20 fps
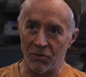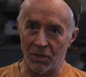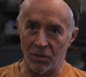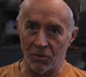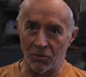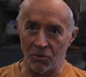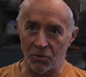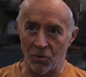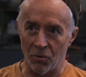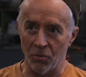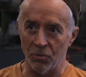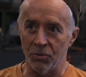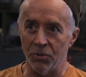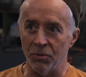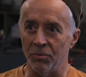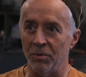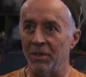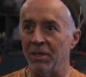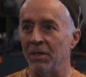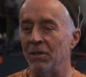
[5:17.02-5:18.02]
that you're told you
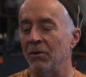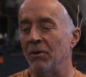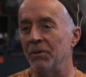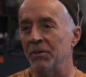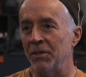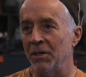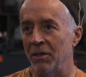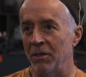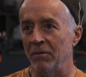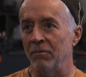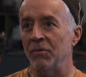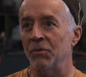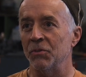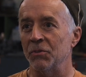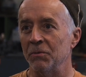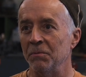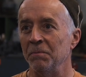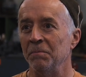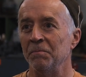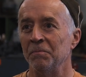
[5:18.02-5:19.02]
need on television,